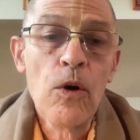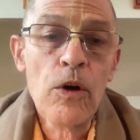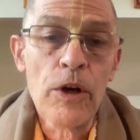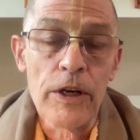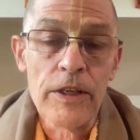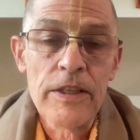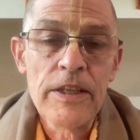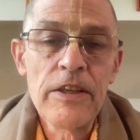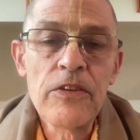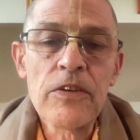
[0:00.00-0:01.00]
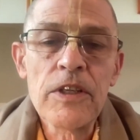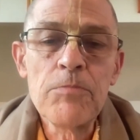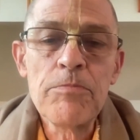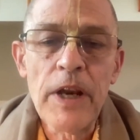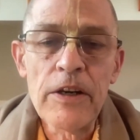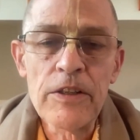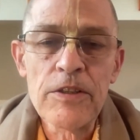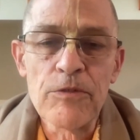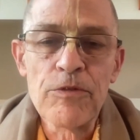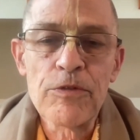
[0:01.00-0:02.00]
Or is it
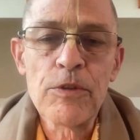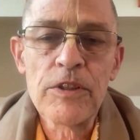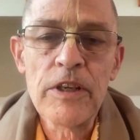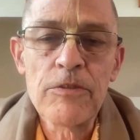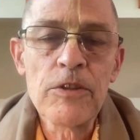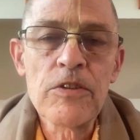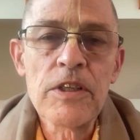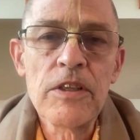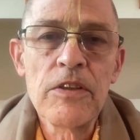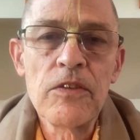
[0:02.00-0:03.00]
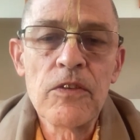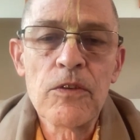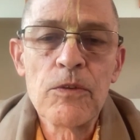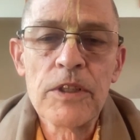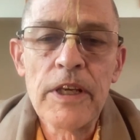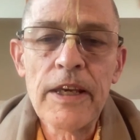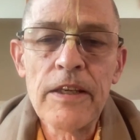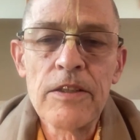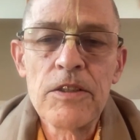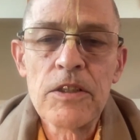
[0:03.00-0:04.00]
imperative for devotees to
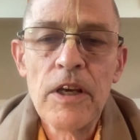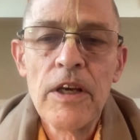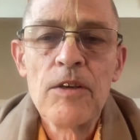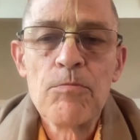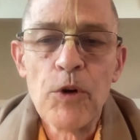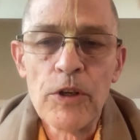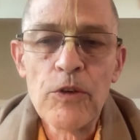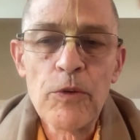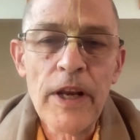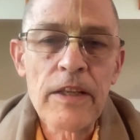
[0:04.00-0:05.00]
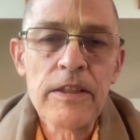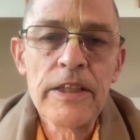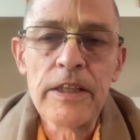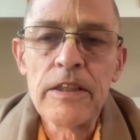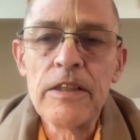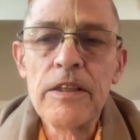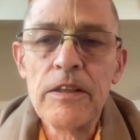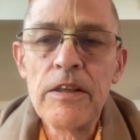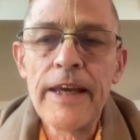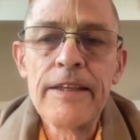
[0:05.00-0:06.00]
engage more directly
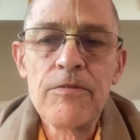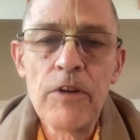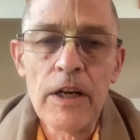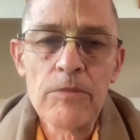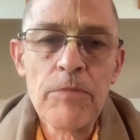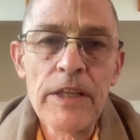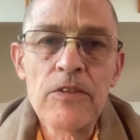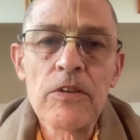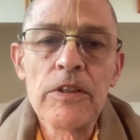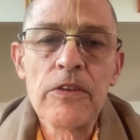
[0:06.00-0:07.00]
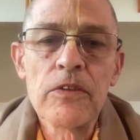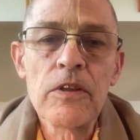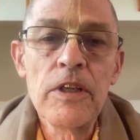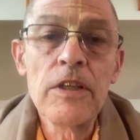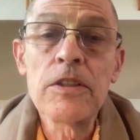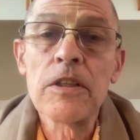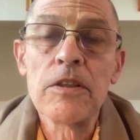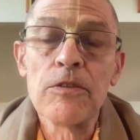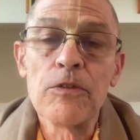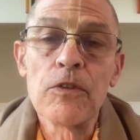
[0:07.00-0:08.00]
in environmentalist
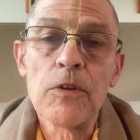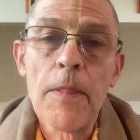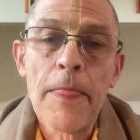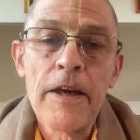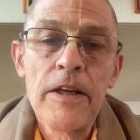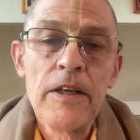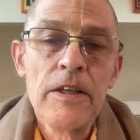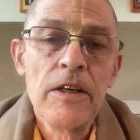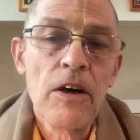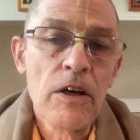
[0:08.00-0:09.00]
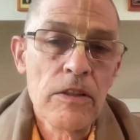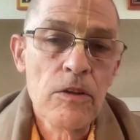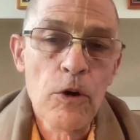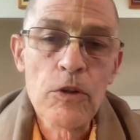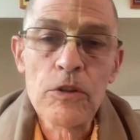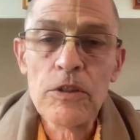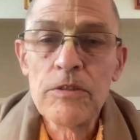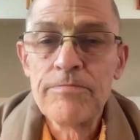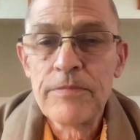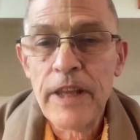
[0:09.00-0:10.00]
initiatives on
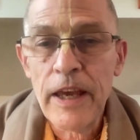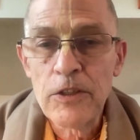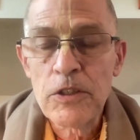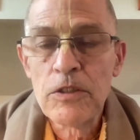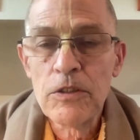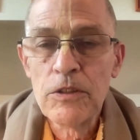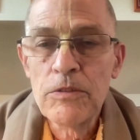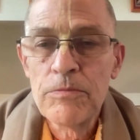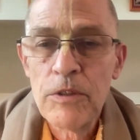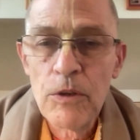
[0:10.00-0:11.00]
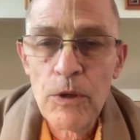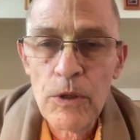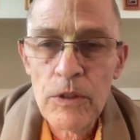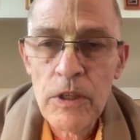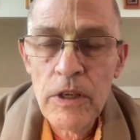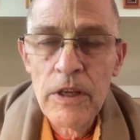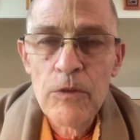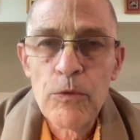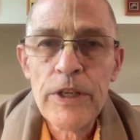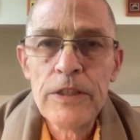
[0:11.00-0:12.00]
local, national, or
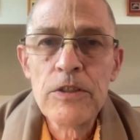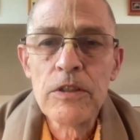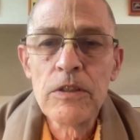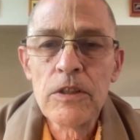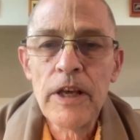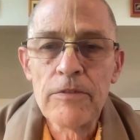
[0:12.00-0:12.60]
regional